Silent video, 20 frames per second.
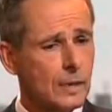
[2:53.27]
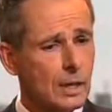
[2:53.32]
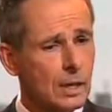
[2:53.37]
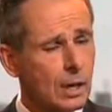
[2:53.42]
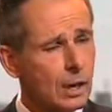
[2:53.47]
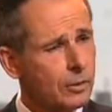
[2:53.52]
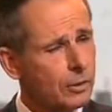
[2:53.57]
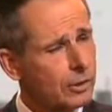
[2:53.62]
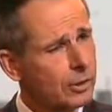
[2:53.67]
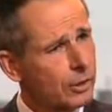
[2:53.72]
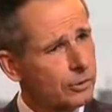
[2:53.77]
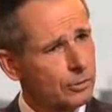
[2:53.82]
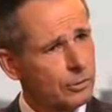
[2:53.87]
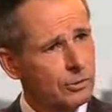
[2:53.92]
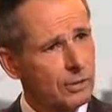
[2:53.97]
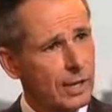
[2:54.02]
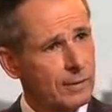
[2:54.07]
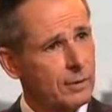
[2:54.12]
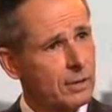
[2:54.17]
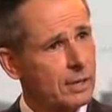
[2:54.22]
Other countries,
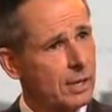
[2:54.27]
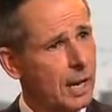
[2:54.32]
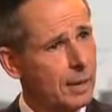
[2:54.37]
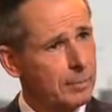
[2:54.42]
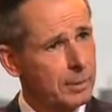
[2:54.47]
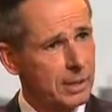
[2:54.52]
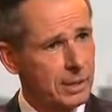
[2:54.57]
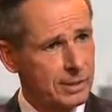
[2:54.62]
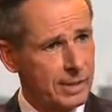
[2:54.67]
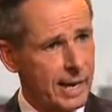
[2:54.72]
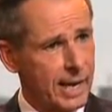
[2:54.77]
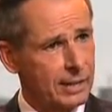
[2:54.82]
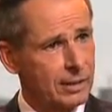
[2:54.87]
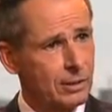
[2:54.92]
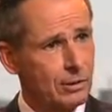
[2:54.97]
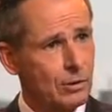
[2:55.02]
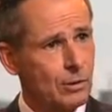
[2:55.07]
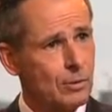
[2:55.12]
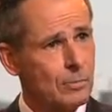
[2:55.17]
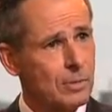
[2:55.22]
having not been attacked at
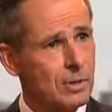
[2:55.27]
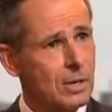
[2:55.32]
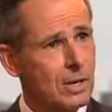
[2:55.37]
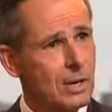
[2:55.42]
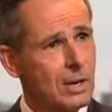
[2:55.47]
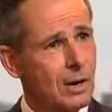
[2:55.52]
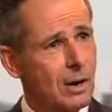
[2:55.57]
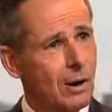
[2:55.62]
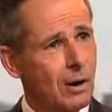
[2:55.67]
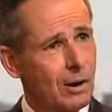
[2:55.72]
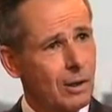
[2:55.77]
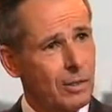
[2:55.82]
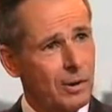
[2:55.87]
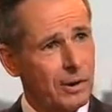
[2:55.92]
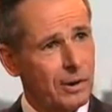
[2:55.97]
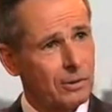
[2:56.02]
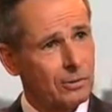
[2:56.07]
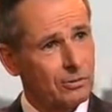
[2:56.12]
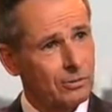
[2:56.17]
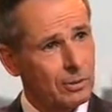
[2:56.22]
home, are
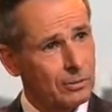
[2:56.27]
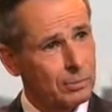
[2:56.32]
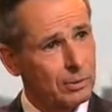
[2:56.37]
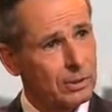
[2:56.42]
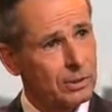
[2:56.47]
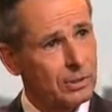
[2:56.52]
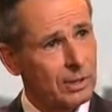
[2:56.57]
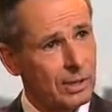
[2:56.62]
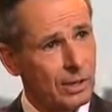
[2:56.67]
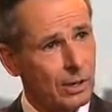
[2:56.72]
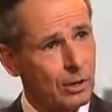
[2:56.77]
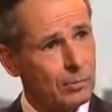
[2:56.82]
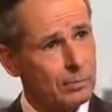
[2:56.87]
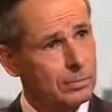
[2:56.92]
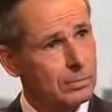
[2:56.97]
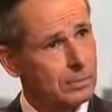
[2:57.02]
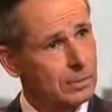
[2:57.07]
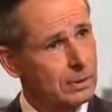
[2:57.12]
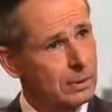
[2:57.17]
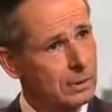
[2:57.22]
there simply to help
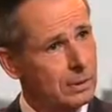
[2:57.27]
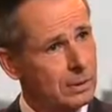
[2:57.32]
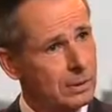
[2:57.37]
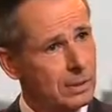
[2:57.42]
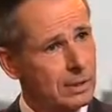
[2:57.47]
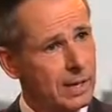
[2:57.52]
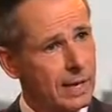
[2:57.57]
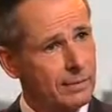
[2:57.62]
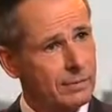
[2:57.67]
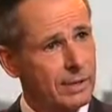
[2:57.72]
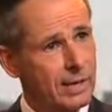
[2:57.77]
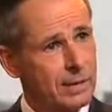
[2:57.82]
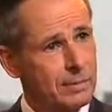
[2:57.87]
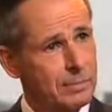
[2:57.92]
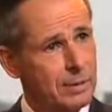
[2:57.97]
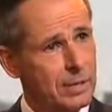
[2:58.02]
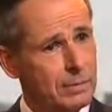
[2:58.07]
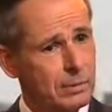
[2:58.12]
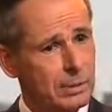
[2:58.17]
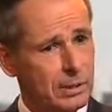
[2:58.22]
the Afghan
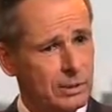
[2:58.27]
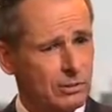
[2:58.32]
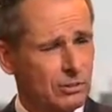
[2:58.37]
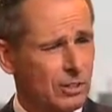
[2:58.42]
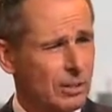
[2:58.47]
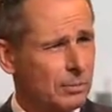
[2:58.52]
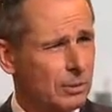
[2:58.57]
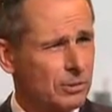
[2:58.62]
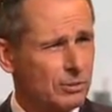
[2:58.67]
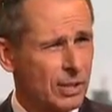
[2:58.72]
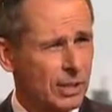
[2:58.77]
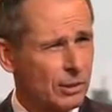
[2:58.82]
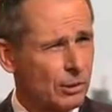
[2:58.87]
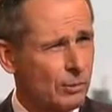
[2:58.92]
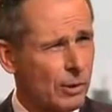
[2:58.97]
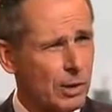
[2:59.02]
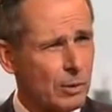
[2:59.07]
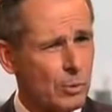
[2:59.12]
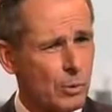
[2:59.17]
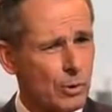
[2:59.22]
people, and simply is not the
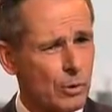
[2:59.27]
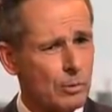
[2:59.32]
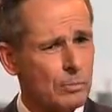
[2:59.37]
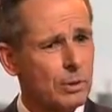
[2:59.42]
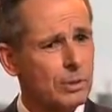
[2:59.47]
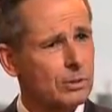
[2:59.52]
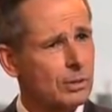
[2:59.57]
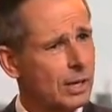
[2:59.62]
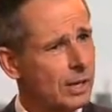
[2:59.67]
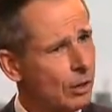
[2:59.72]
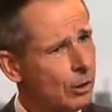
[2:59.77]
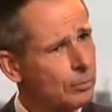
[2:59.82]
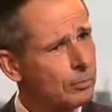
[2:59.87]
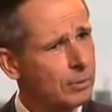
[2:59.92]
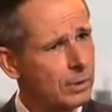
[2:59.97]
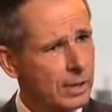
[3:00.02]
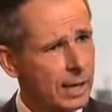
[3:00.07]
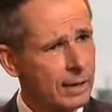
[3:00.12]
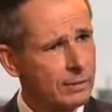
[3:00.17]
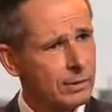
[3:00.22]
right word, but to help
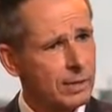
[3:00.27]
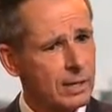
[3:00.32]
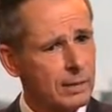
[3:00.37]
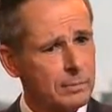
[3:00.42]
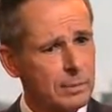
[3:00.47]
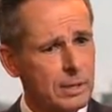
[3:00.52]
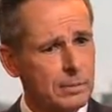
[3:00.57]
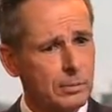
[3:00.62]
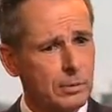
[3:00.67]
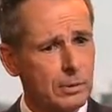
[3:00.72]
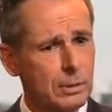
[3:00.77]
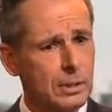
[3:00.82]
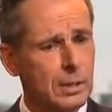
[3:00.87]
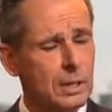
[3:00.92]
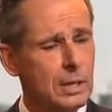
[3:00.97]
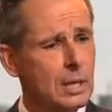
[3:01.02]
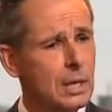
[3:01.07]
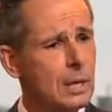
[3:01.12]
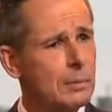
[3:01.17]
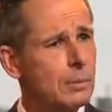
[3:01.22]
the Afghan people.
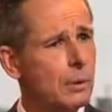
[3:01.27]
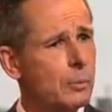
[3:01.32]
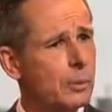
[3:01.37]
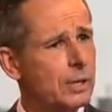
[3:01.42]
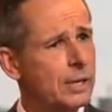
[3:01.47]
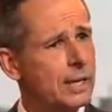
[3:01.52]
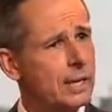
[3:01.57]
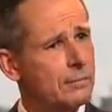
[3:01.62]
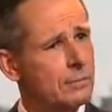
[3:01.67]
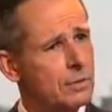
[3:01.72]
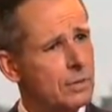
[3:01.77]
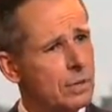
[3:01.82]
But when you have